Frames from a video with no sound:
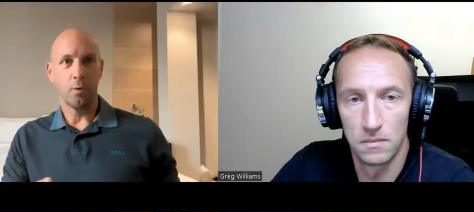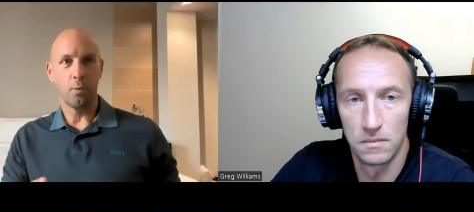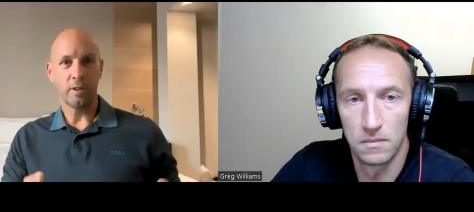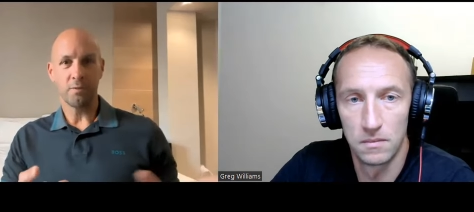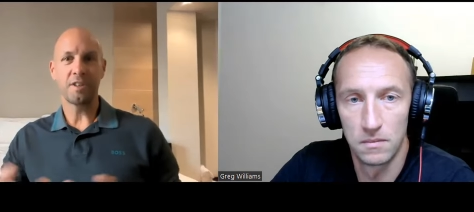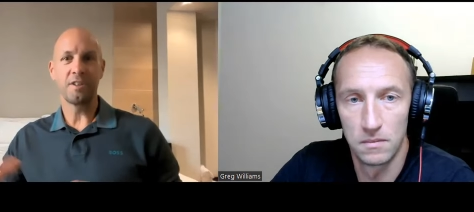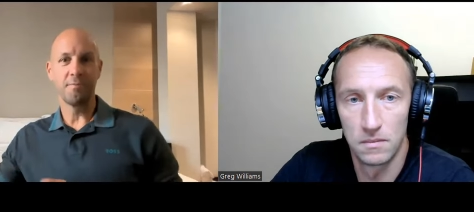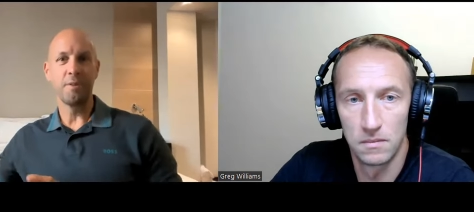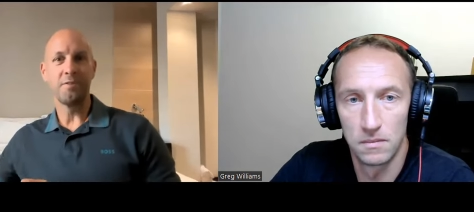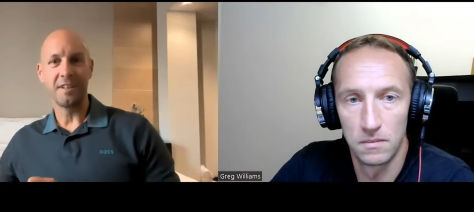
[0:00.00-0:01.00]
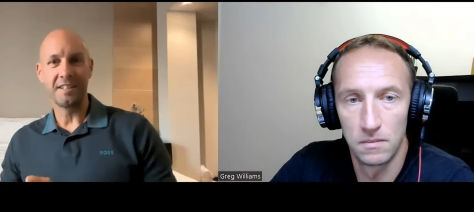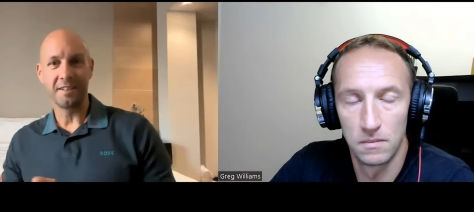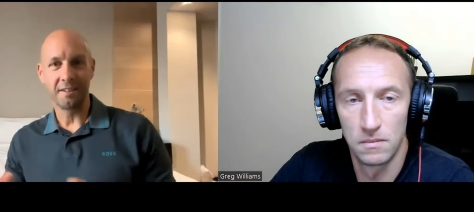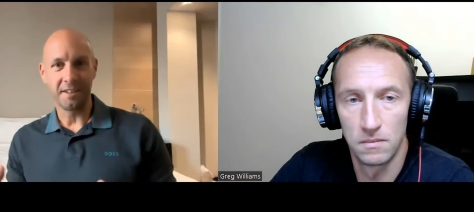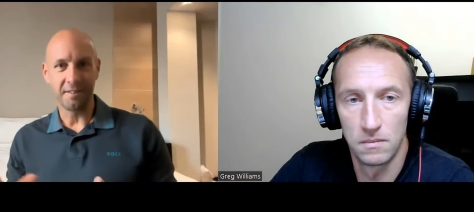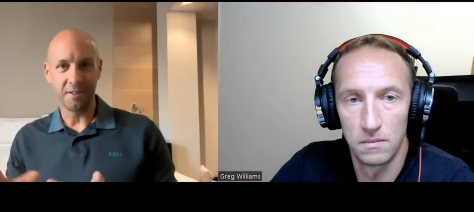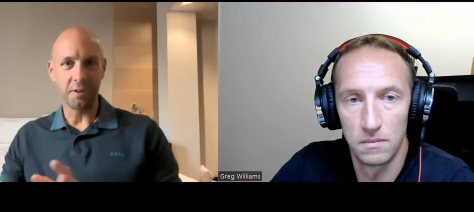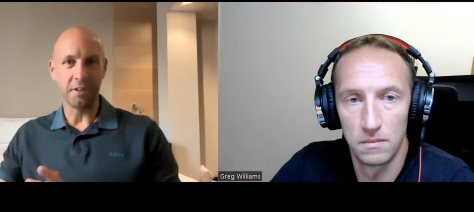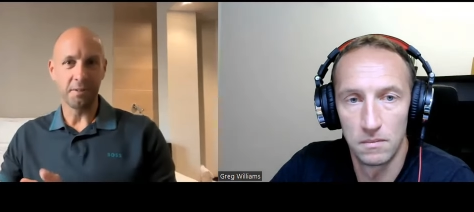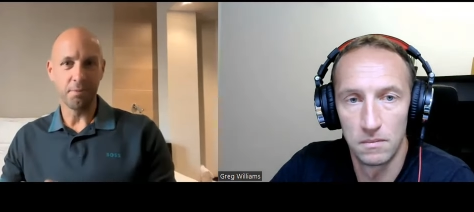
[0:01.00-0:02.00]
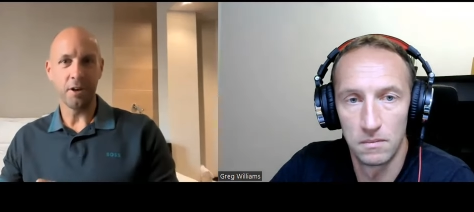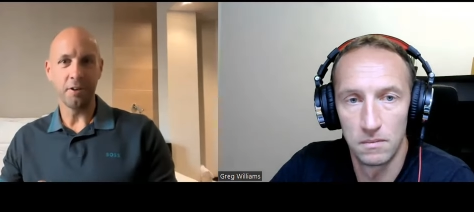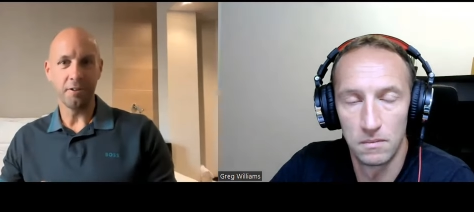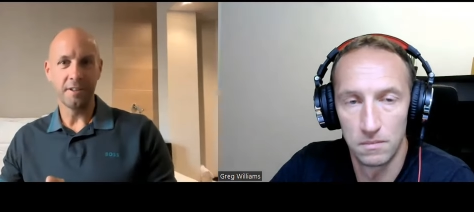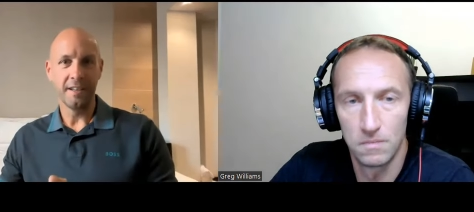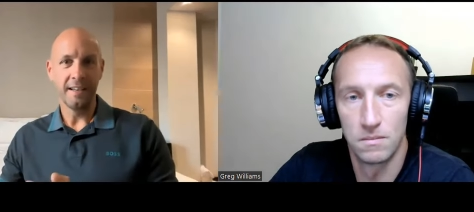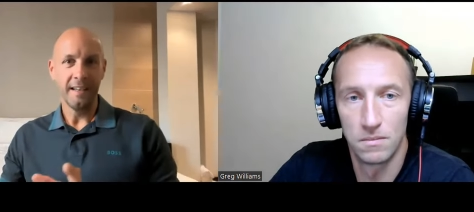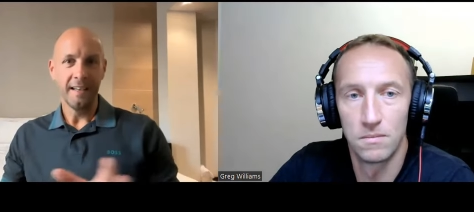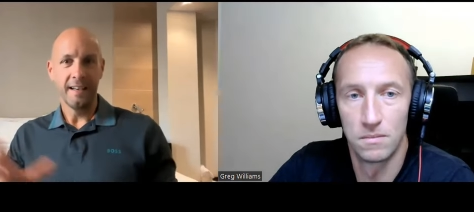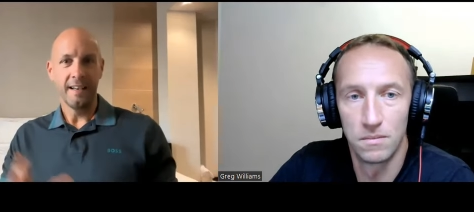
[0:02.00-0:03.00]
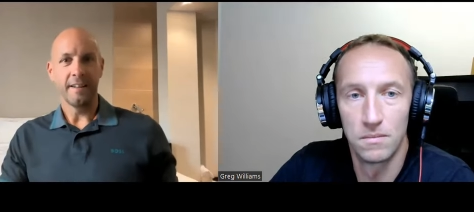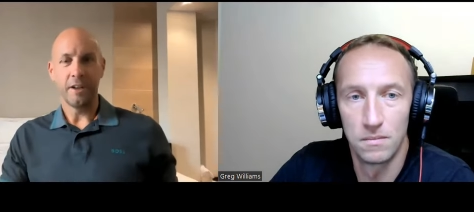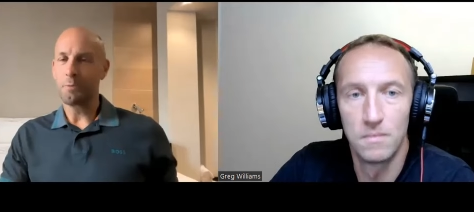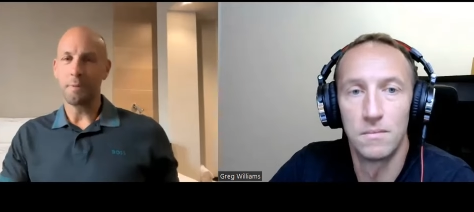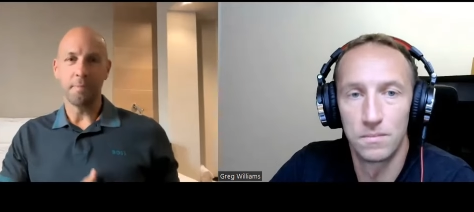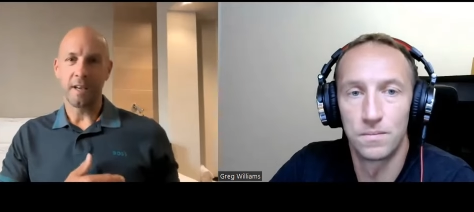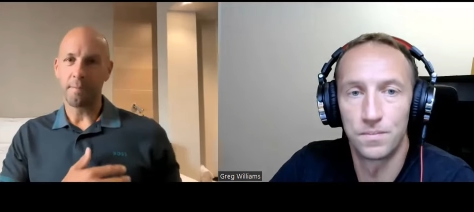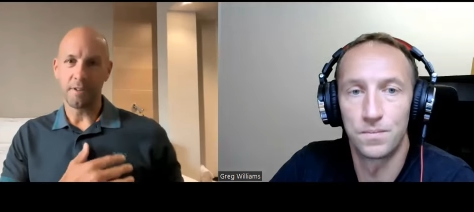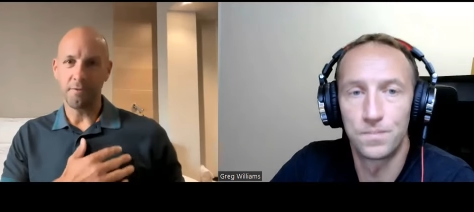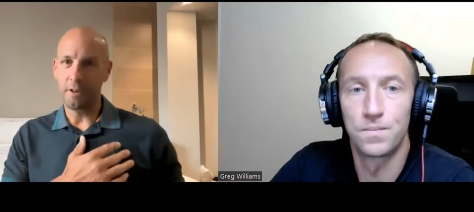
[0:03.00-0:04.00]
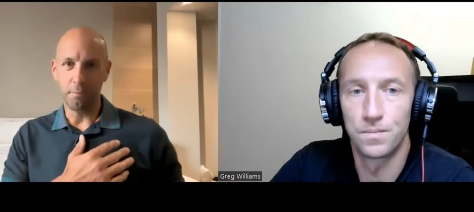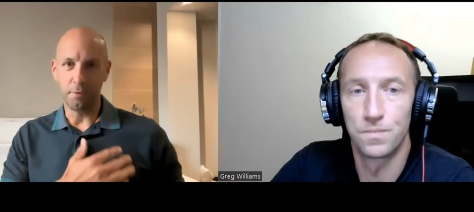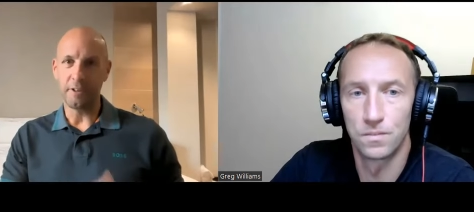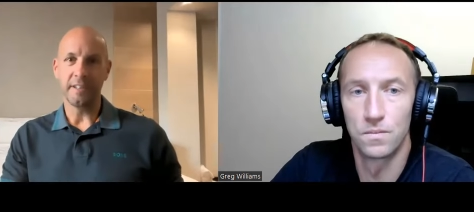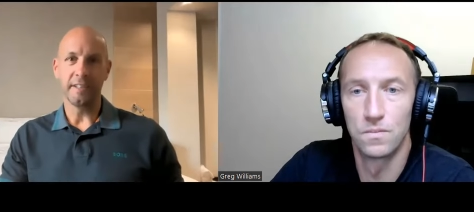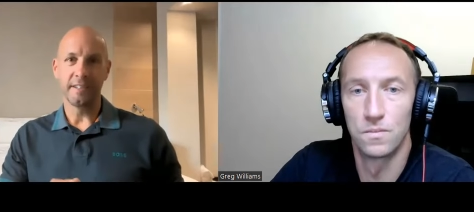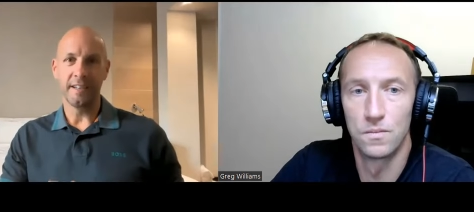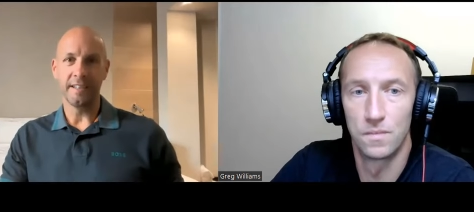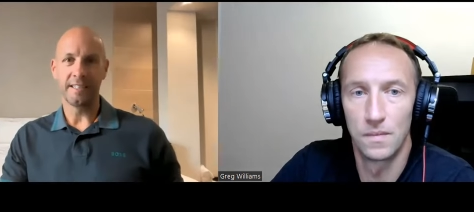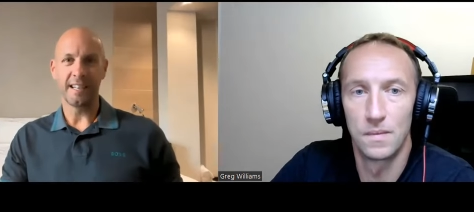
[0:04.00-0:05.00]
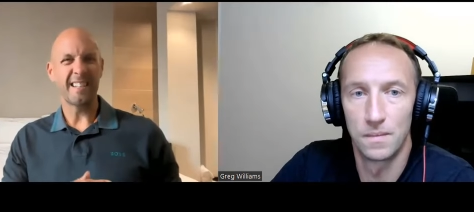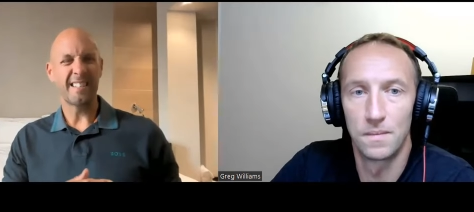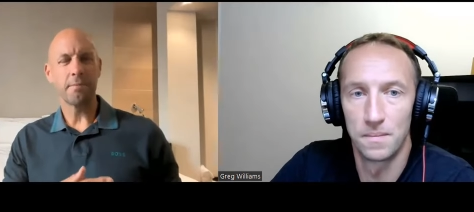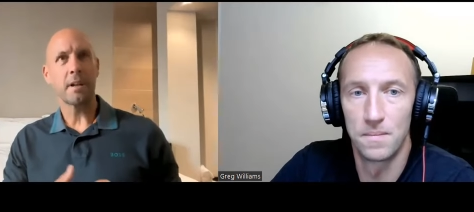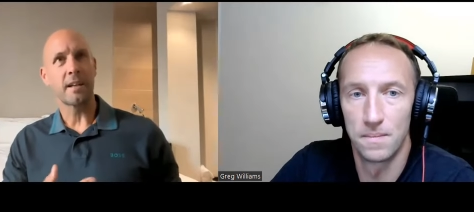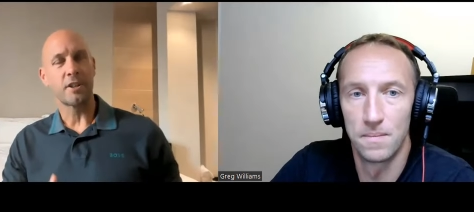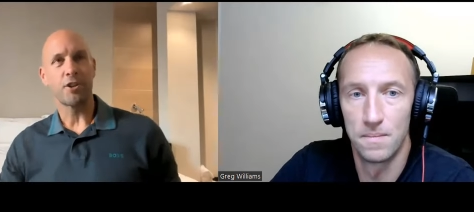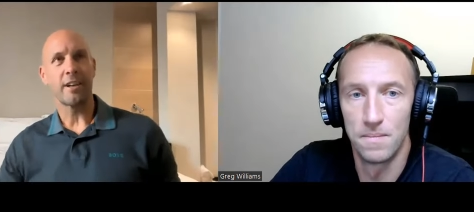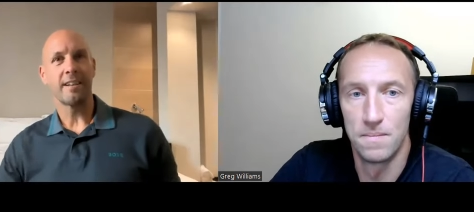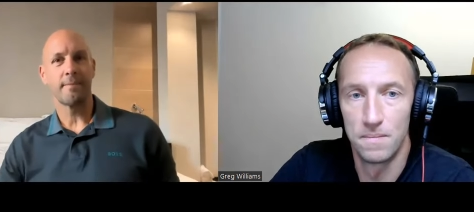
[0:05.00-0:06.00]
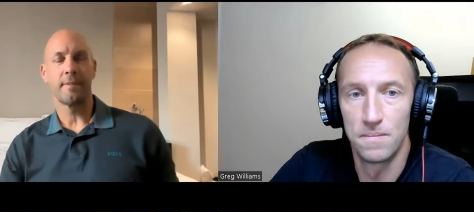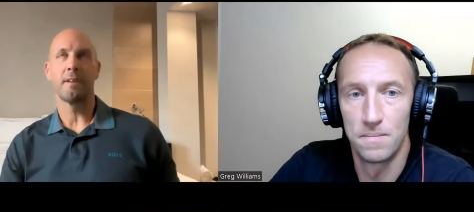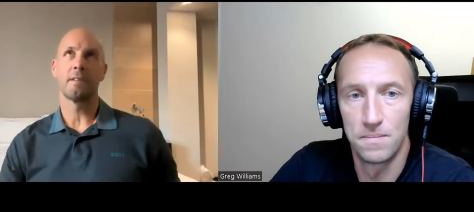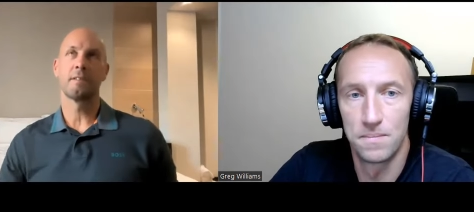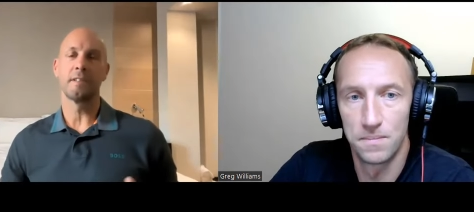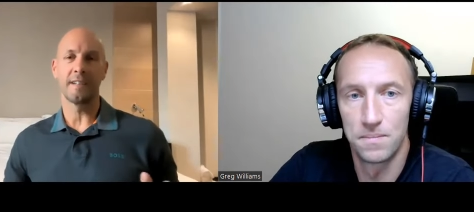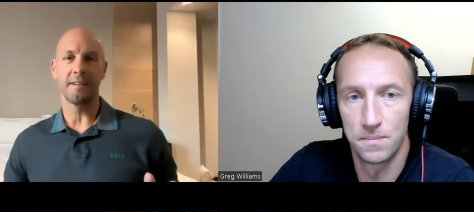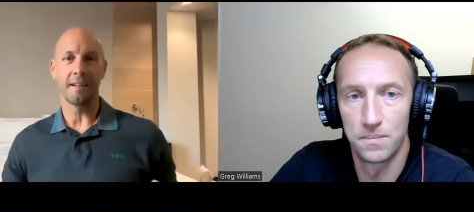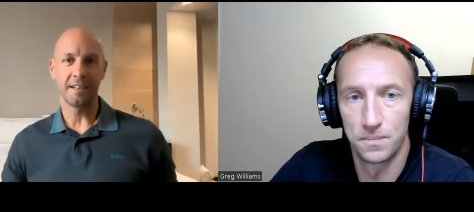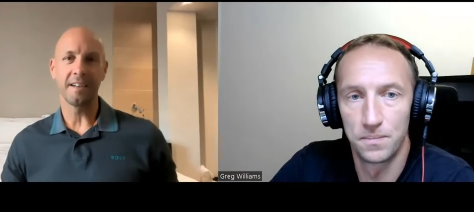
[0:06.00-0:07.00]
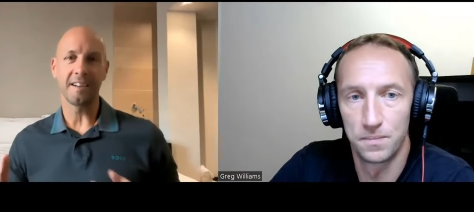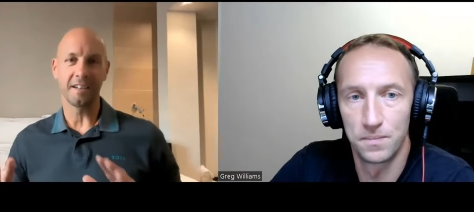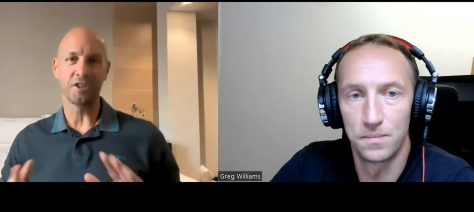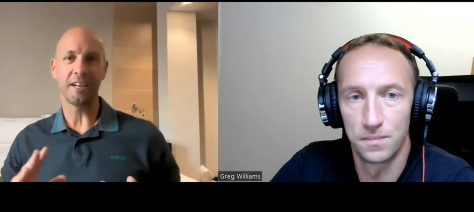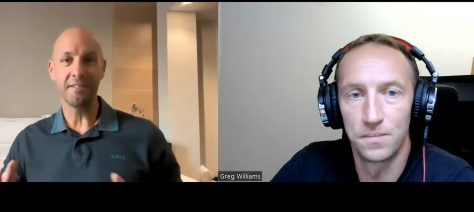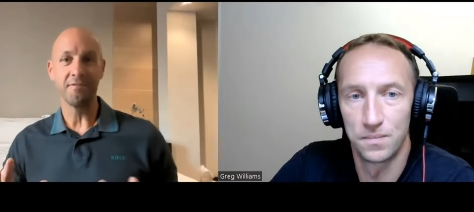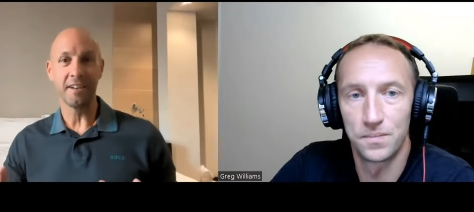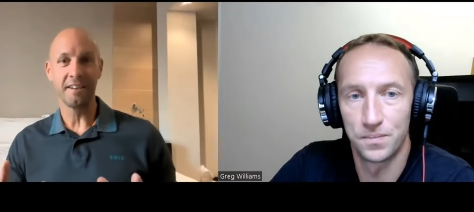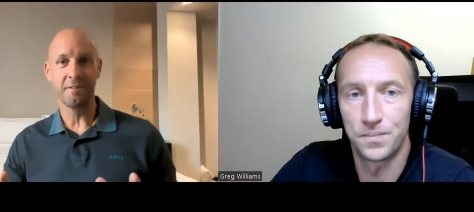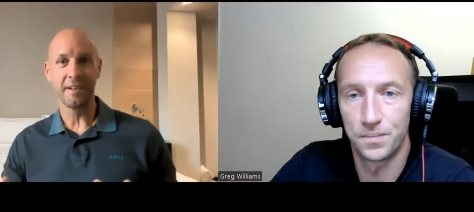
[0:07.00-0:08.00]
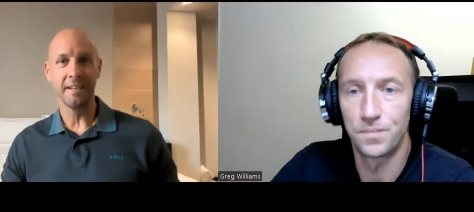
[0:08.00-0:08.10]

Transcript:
Speaker 1: Once once you've moved into kind of doing some pros, then open becomes a real breeze. It's like, it's like a train. I shouldn't say it's like, kind of like a training run in a